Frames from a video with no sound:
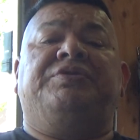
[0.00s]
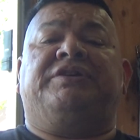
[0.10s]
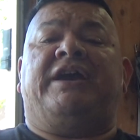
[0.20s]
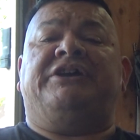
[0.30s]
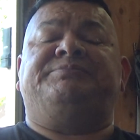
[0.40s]
the
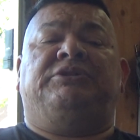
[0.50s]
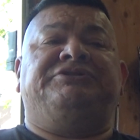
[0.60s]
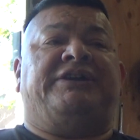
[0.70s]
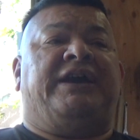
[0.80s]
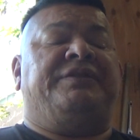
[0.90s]
cast
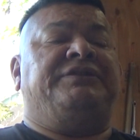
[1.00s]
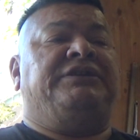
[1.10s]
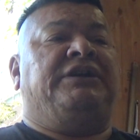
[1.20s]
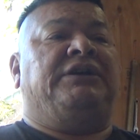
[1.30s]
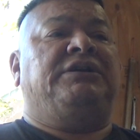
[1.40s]
bullets and
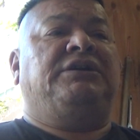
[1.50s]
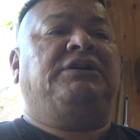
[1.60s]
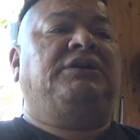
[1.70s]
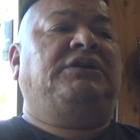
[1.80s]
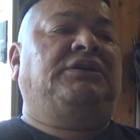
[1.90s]
the
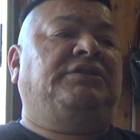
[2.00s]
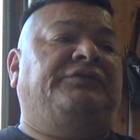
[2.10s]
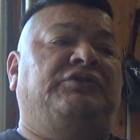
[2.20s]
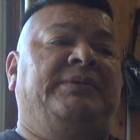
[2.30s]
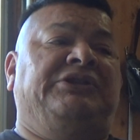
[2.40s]

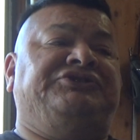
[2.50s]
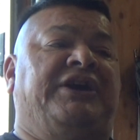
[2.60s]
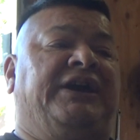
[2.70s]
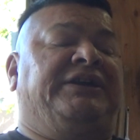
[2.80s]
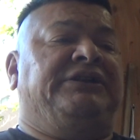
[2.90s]
full metal
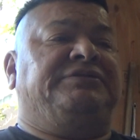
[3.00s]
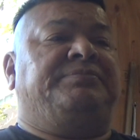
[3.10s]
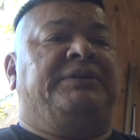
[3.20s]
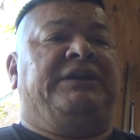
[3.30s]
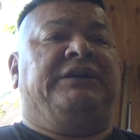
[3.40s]
jacket,
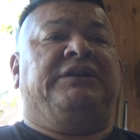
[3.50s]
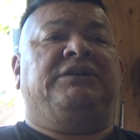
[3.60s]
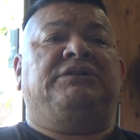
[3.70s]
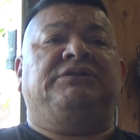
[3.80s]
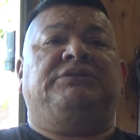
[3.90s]
being
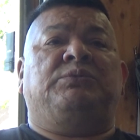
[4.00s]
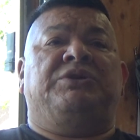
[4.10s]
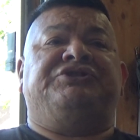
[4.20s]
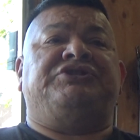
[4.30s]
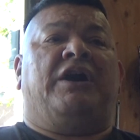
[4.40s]

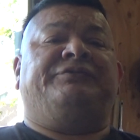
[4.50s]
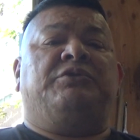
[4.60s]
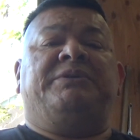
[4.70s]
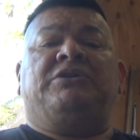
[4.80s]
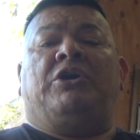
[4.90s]
one softer,
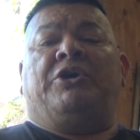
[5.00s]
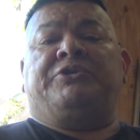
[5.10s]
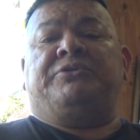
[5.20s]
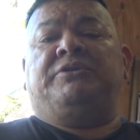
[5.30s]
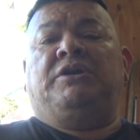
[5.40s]
being
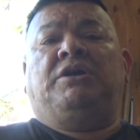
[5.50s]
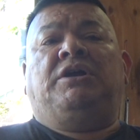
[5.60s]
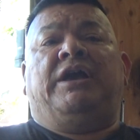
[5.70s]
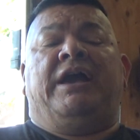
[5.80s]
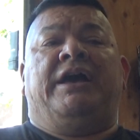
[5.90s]
harder.
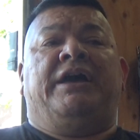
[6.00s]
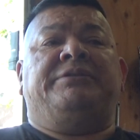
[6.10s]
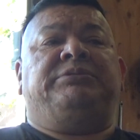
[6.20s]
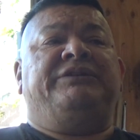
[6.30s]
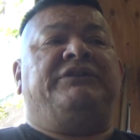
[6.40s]

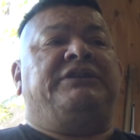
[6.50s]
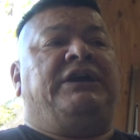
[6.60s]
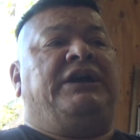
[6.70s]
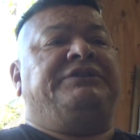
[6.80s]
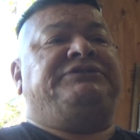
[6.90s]
And believe it or
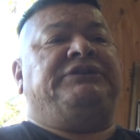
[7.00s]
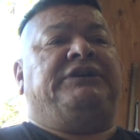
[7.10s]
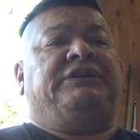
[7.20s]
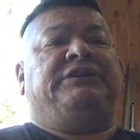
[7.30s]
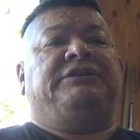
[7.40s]
not,
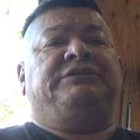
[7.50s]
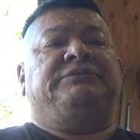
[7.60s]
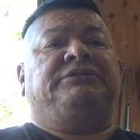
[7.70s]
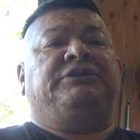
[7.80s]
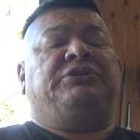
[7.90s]

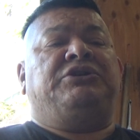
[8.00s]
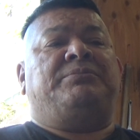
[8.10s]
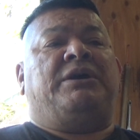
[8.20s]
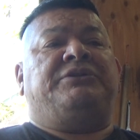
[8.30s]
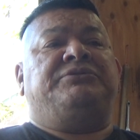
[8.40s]
you know, your
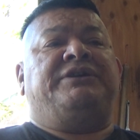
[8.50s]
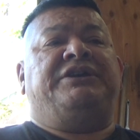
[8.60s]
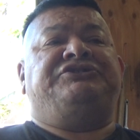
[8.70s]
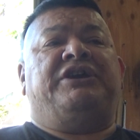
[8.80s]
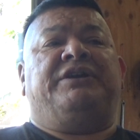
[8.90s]
modern
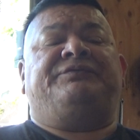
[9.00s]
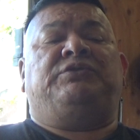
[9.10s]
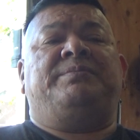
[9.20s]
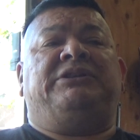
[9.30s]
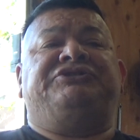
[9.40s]
day
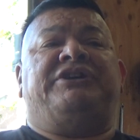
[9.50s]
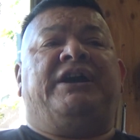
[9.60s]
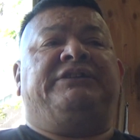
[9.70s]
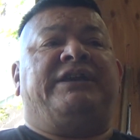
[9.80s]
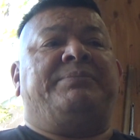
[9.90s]
full metal
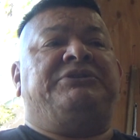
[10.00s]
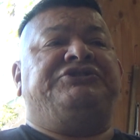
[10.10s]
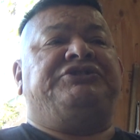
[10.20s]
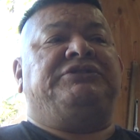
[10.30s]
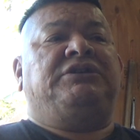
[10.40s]
jacket
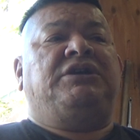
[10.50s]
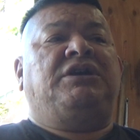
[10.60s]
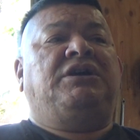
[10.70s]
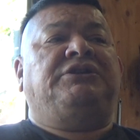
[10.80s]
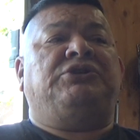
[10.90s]
ammunition
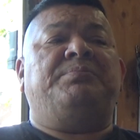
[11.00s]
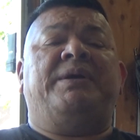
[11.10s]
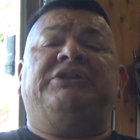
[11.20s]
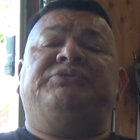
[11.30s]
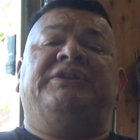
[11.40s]
don't
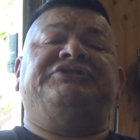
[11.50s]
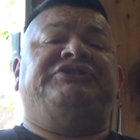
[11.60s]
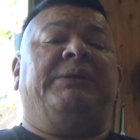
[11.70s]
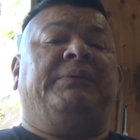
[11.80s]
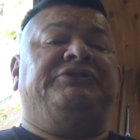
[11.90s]
penetrate as
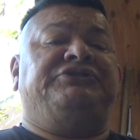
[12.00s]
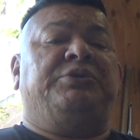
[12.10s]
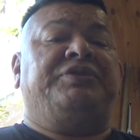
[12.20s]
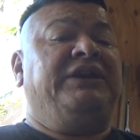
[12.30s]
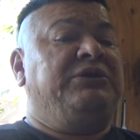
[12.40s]
deep as you
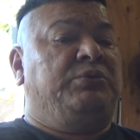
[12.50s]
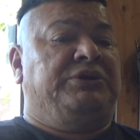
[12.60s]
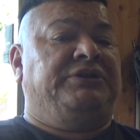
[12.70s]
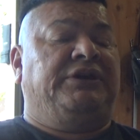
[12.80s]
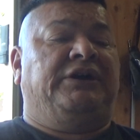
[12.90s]
think it
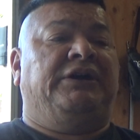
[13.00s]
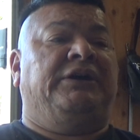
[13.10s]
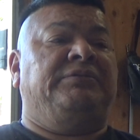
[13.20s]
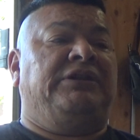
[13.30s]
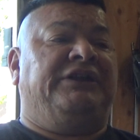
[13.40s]
would.
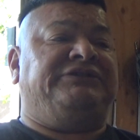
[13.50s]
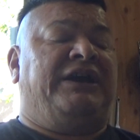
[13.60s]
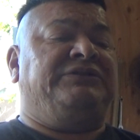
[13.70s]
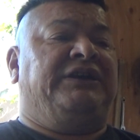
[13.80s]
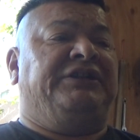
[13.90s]
A lot of
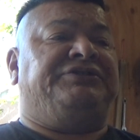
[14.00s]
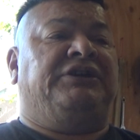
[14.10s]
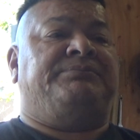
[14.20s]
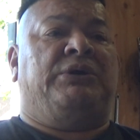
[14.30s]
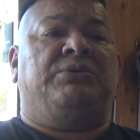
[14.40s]
times they hit
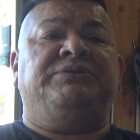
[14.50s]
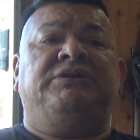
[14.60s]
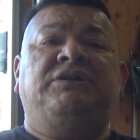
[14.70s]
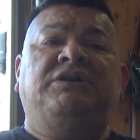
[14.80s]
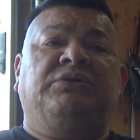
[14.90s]
the bone,
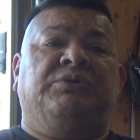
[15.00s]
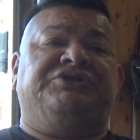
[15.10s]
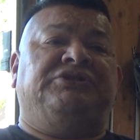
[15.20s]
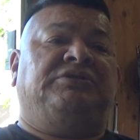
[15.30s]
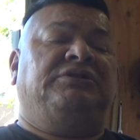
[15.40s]

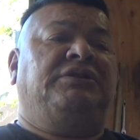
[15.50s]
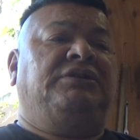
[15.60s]
gristle,